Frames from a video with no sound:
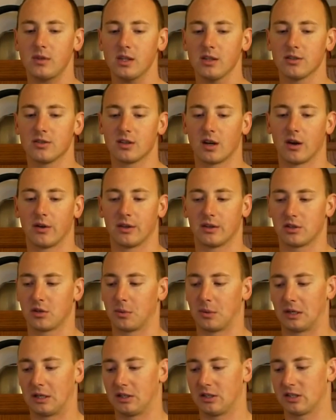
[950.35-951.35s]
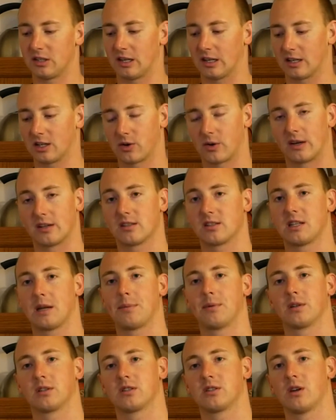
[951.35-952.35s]
So this would be just like a great
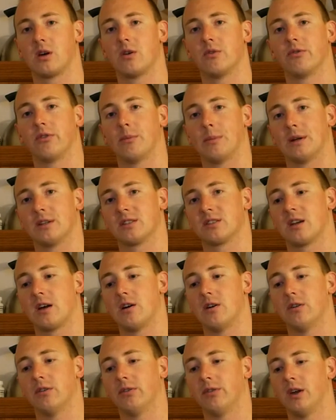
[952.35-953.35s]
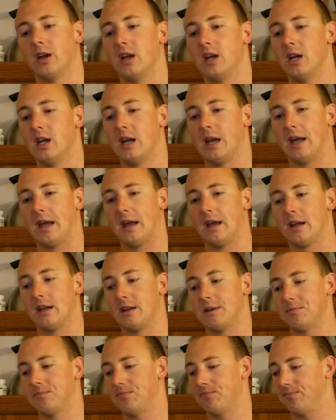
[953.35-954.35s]
stepping stone for myself,
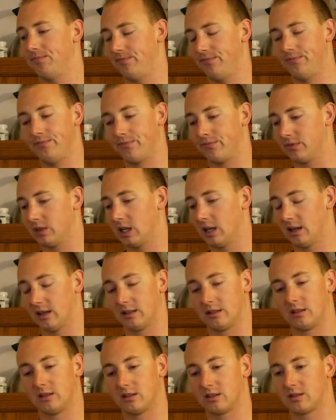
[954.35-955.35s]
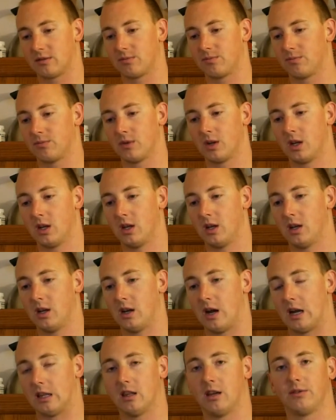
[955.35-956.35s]
and yeah, just
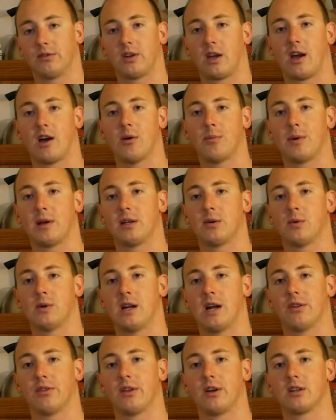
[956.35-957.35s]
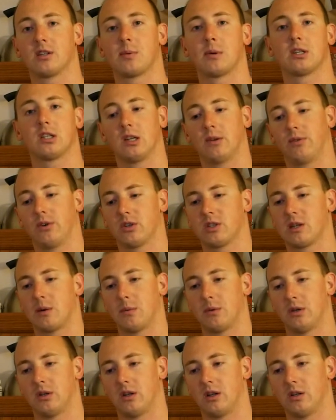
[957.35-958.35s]
I'd love to help anyone out there, especially if you're
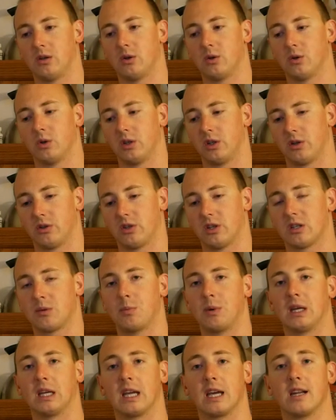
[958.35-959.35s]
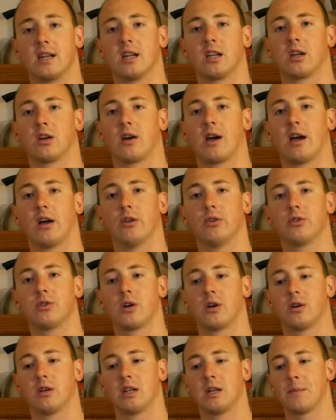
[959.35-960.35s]
someone who you're just beginning your health
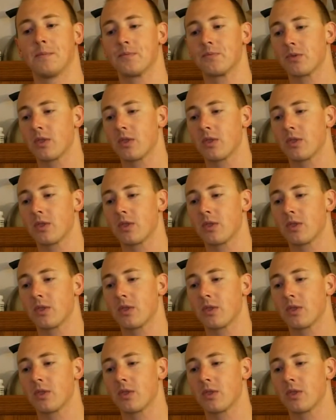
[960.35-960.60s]
journey.